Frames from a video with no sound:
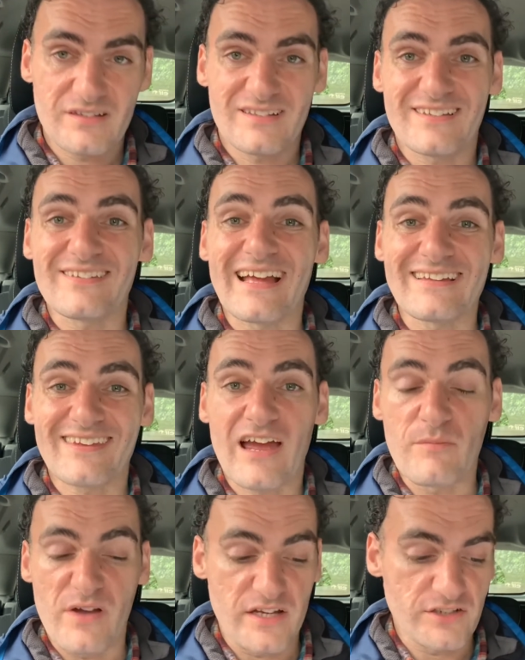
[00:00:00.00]
because that's
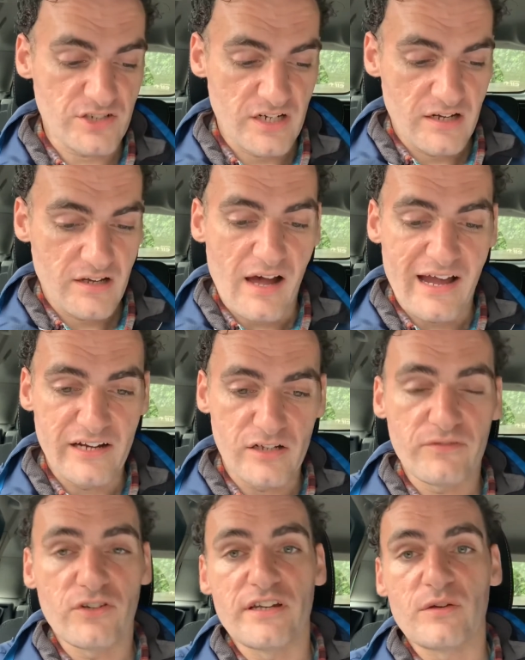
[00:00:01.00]
how much I
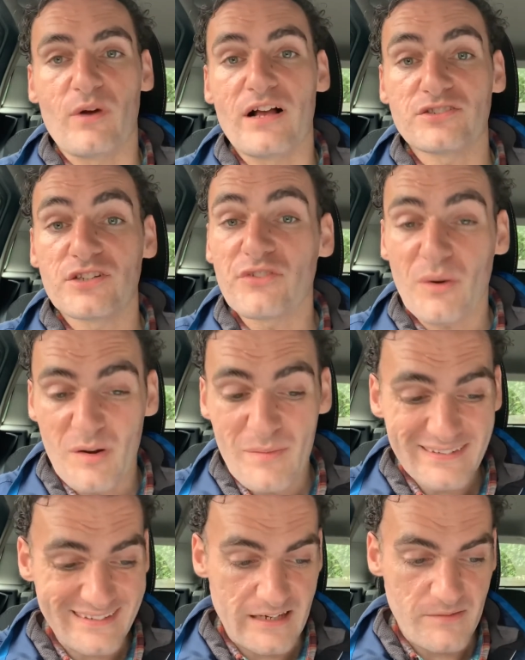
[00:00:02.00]
love learning Welsh and don't want to
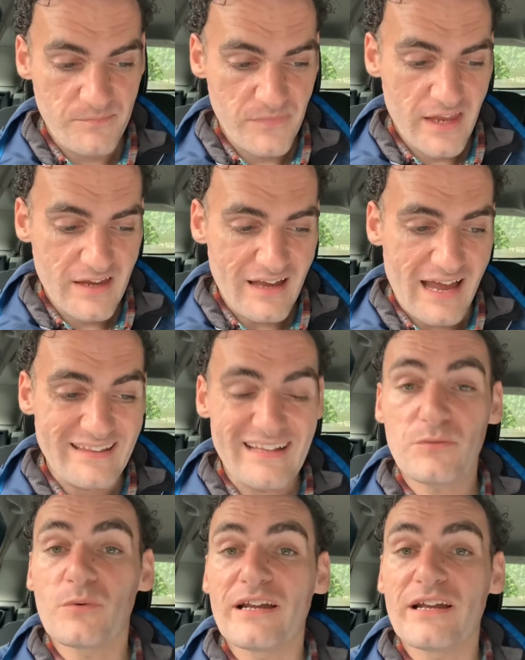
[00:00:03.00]
miss it. And that's what I